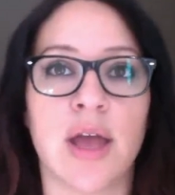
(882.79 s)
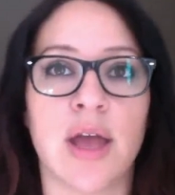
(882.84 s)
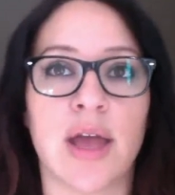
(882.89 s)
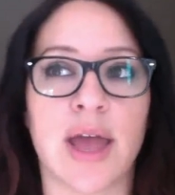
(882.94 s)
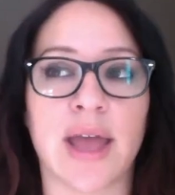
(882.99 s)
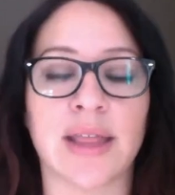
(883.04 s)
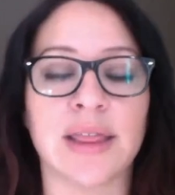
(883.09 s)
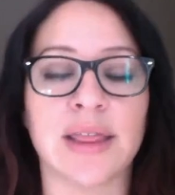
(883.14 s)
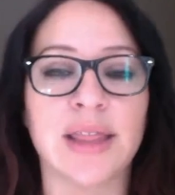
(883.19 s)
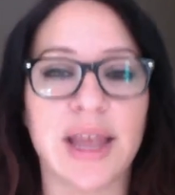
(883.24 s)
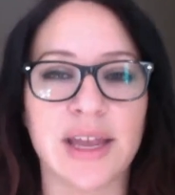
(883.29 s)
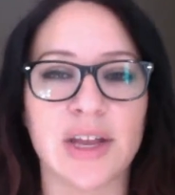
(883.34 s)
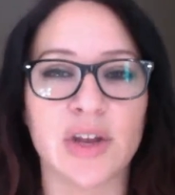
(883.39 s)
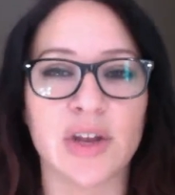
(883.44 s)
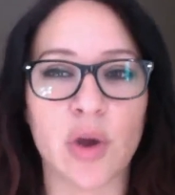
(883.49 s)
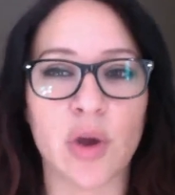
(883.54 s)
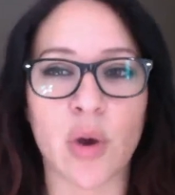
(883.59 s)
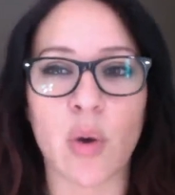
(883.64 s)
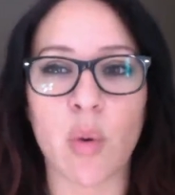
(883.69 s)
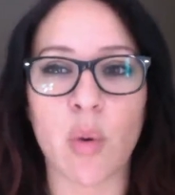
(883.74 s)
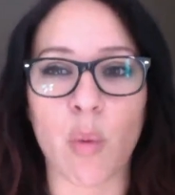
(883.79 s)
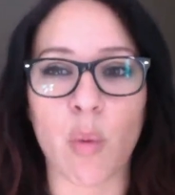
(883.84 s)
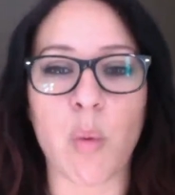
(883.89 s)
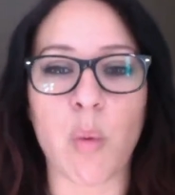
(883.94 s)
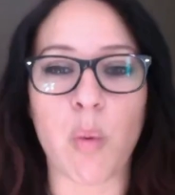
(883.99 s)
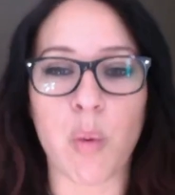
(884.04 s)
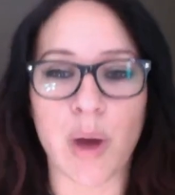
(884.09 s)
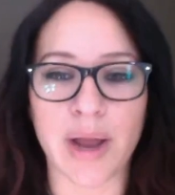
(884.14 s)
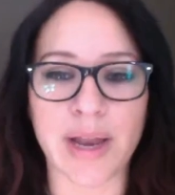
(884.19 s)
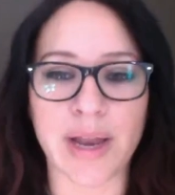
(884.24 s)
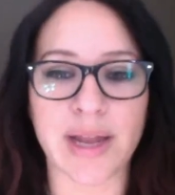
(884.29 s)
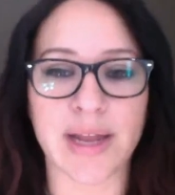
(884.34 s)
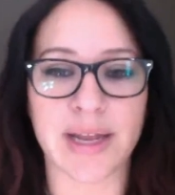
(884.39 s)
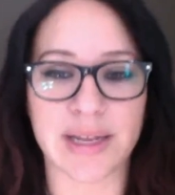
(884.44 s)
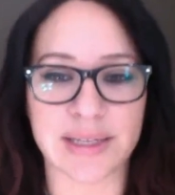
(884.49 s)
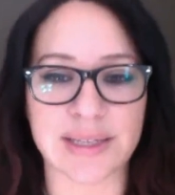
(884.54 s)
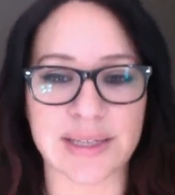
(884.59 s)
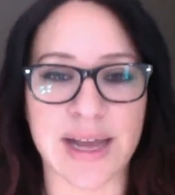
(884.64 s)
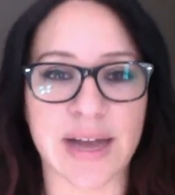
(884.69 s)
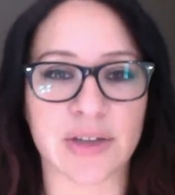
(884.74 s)
and let you know what
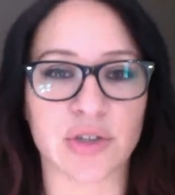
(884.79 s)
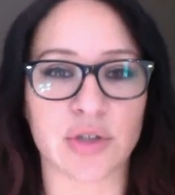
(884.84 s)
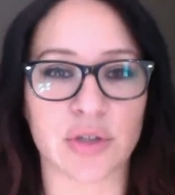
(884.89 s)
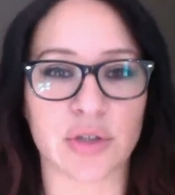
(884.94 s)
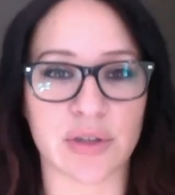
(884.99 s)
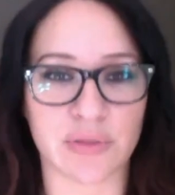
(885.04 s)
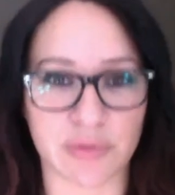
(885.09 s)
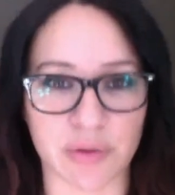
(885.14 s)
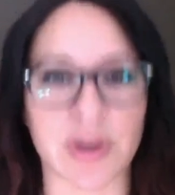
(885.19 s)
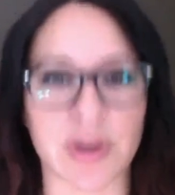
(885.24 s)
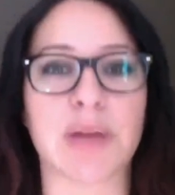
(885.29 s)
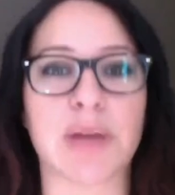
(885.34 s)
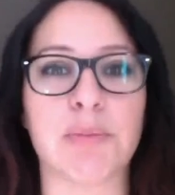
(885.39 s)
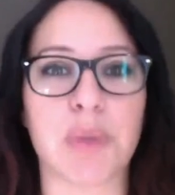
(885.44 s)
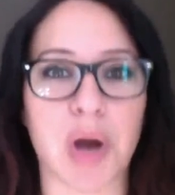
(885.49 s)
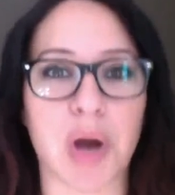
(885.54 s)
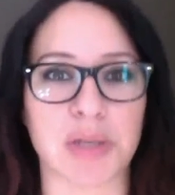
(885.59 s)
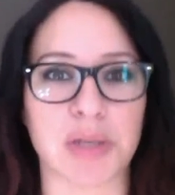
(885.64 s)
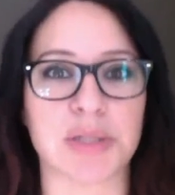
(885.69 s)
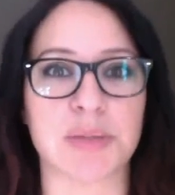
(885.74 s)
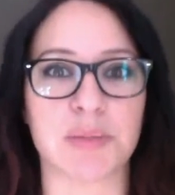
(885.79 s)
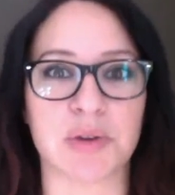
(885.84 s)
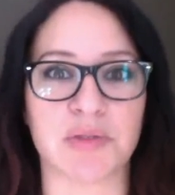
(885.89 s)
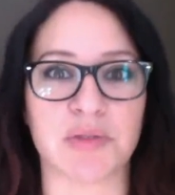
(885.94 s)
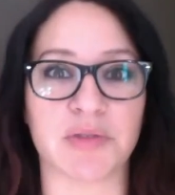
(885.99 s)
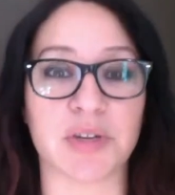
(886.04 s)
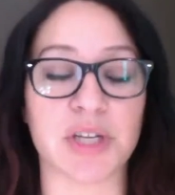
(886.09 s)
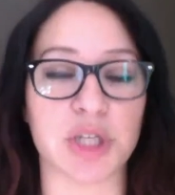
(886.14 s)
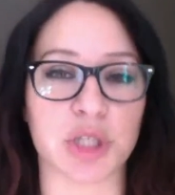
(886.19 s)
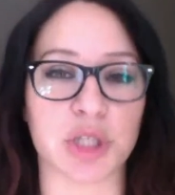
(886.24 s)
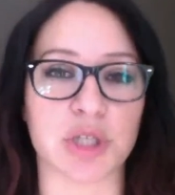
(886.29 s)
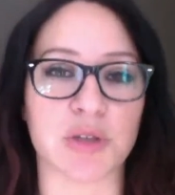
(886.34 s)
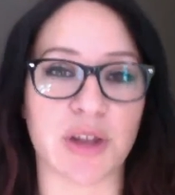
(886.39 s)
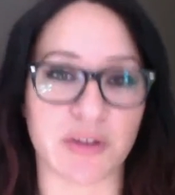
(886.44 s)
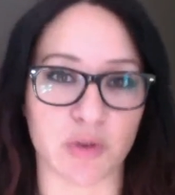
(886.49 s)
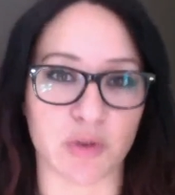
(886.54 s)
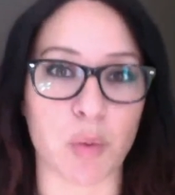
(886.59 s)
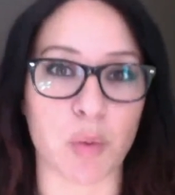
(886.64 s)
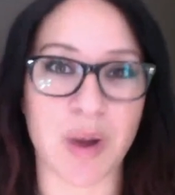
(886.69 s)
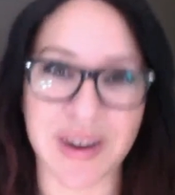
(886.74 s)
is actually freaking possible for each and
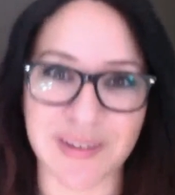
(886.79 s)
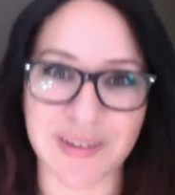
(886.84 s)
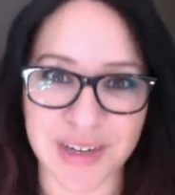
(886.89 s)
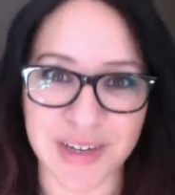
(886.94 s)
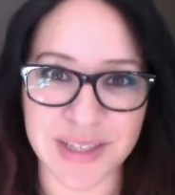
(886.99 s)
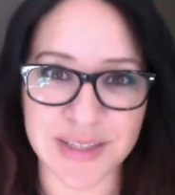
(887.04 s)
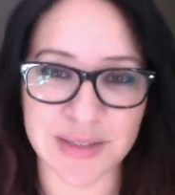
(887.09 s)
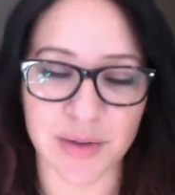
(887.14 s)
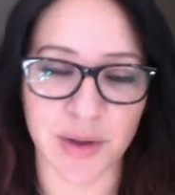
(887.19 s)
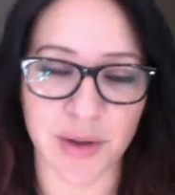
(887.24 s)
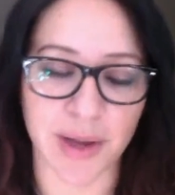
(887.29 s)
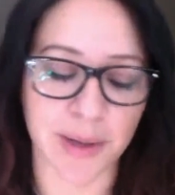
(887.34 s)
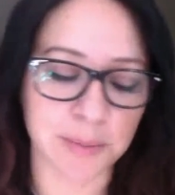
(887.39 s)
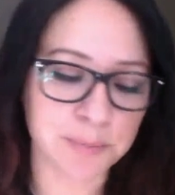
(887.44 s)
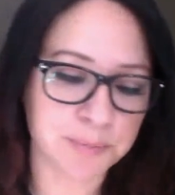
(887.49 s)
every one of us, okay?